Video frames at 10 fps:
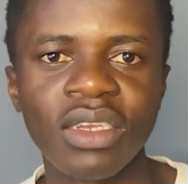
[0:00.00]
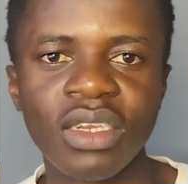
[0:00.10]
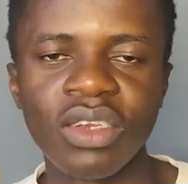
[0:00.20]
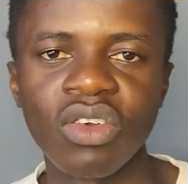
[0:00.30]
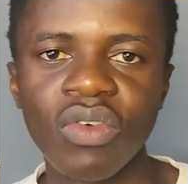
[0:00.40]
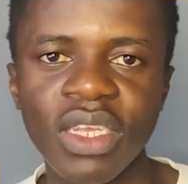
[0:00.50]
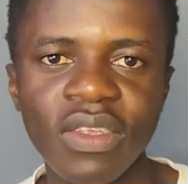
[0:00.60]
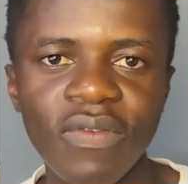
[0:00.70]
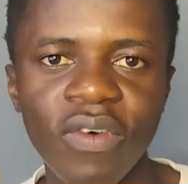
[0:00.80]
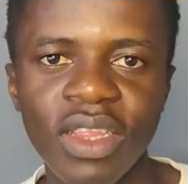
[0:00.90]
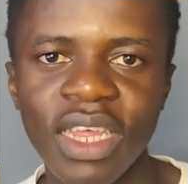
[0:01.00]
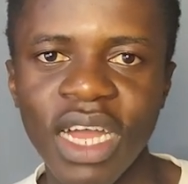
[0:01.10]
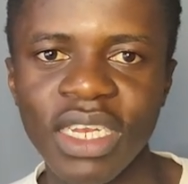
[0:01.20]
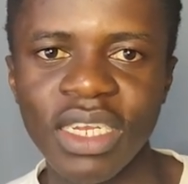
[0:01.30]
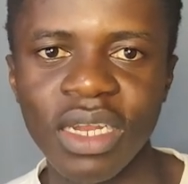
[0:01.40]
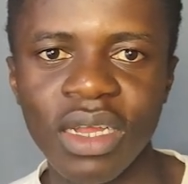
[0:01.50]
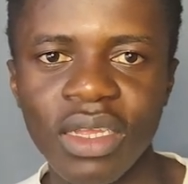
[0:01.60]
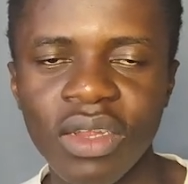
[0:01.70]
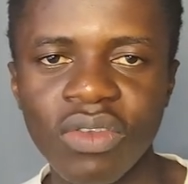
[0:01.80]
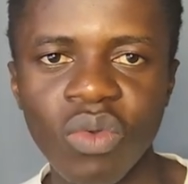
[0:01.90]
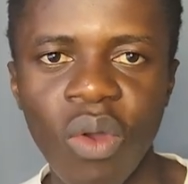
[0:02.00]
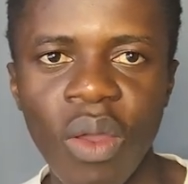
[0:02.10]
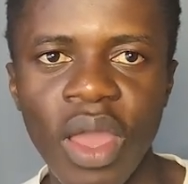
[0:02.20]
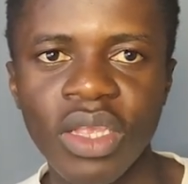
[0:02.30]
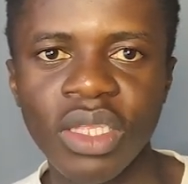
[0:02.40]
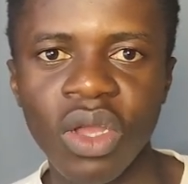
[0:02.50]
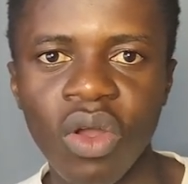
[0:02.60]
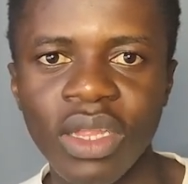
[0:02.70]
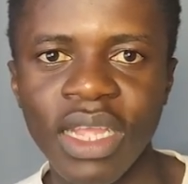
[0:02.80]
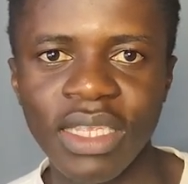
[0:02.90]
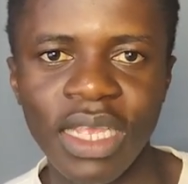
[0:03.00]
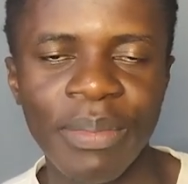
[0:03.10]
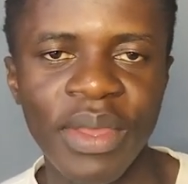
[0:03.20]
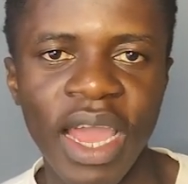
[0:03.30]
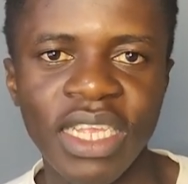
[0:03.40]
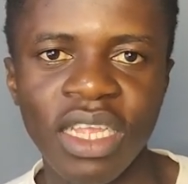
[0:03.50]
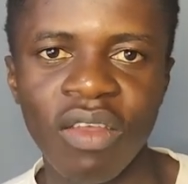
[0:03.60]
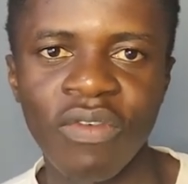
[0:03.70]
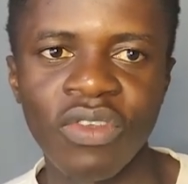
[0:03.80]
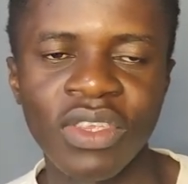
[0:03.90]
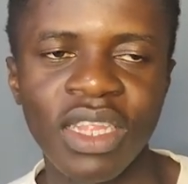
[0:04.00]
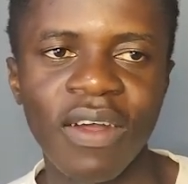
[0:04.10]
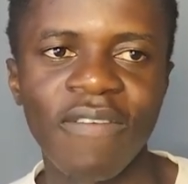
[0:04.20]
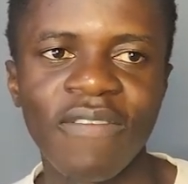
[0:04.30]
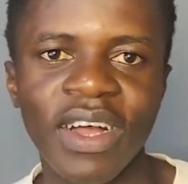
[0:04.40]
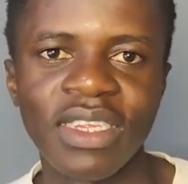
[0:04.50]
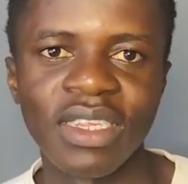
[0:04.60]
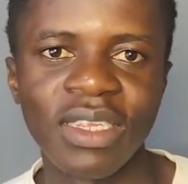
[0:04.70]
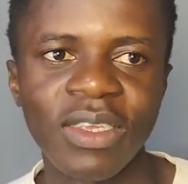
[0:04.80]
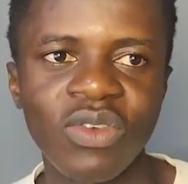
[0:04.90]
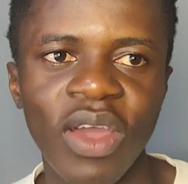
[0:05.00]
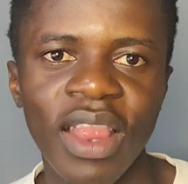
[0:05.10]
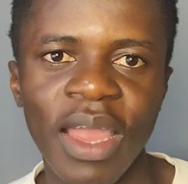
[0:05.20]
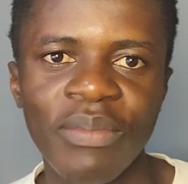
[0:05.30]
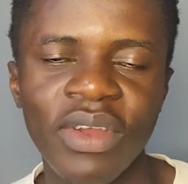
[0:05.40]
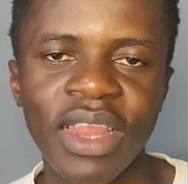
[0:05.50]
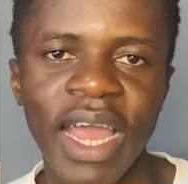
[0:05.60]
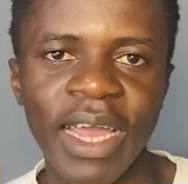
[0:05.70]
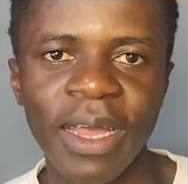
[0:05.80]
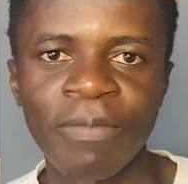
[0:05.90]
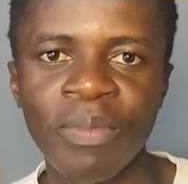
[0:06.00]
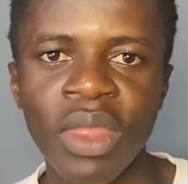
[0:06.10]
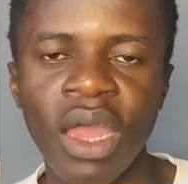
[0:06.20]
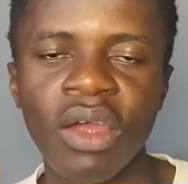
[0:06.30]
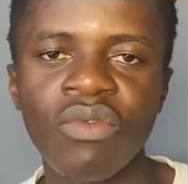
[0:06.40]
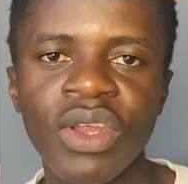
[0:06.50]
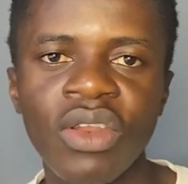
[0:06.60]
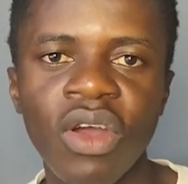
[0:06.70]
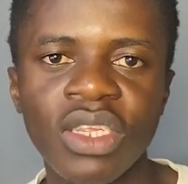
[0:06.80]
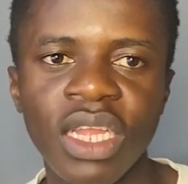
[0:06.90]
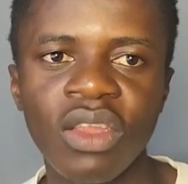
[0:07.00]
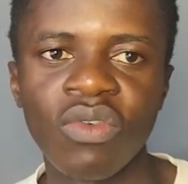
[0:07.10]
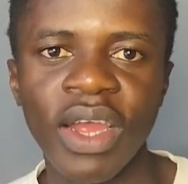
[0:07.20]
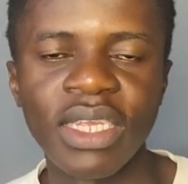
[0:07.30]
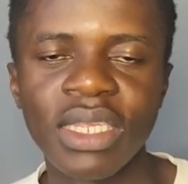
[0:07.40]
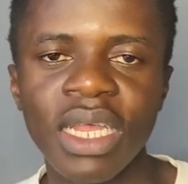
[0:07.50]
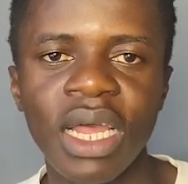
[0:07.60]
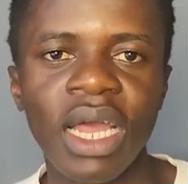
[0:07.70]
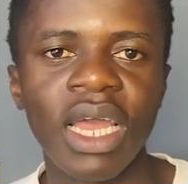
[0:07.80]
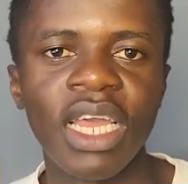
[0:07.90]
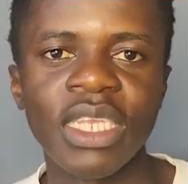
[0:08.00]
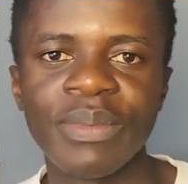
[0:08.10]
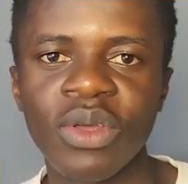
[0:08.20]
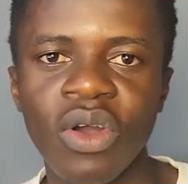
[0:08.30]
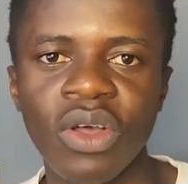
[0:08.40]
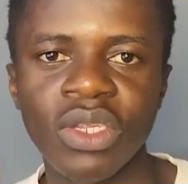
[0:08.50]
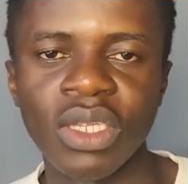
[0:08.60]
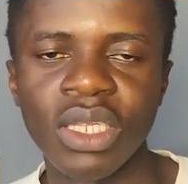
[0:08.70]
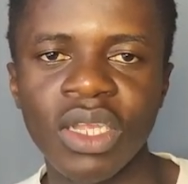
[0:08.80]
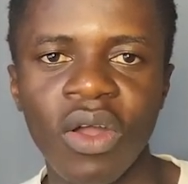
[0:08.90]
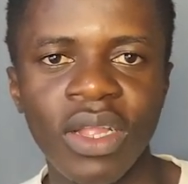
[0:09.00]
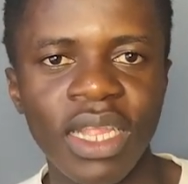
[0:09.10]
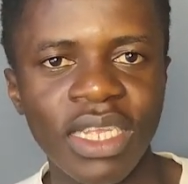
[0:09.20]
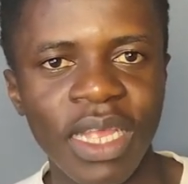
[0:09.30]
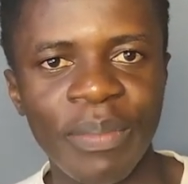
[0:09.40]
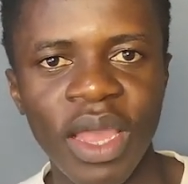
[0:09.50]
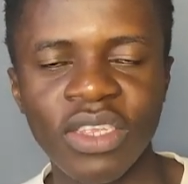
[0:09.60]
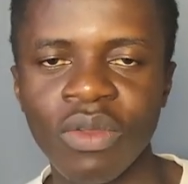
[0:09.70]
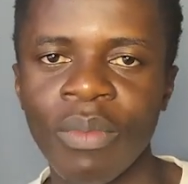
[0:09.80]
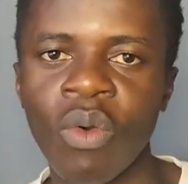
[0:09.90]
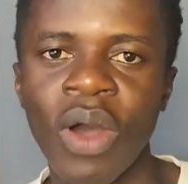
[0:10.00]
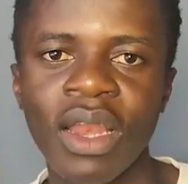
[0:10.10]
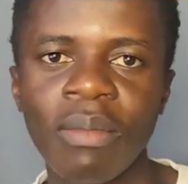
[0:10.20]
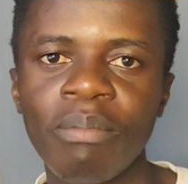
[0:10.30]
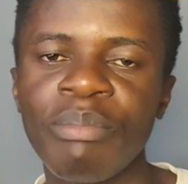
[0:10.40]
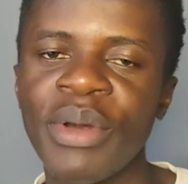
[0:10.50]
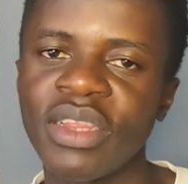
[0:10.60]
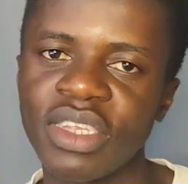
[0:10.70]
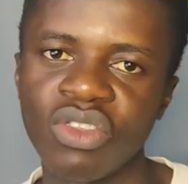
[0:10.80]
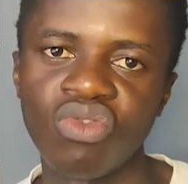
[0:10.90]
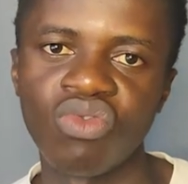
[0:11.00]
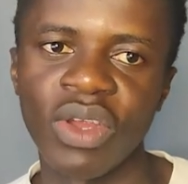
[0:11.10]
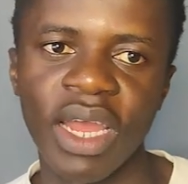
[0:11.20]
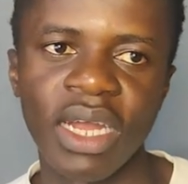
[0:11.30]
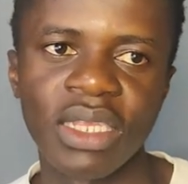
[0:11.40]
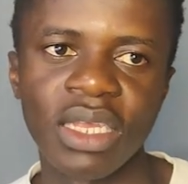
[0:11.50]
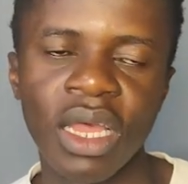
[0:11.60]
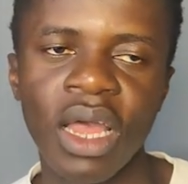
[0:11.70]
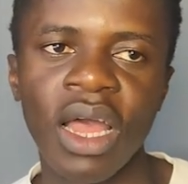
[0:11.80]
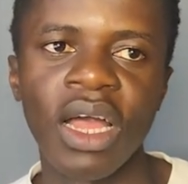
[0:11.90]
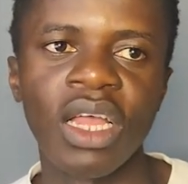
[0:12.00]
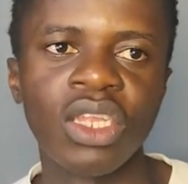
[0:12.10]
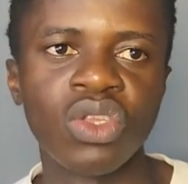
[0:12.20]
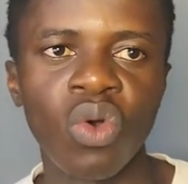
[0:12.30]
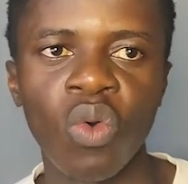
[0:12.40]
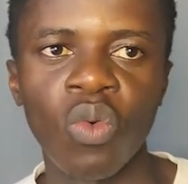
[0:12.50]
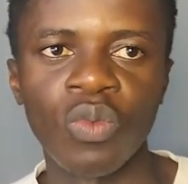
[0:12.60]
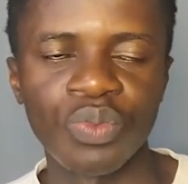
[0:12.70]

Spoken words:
the reason why we are using the context API instead of using a fancy UI library like Redux and the rest is because the context API is number one built into React. So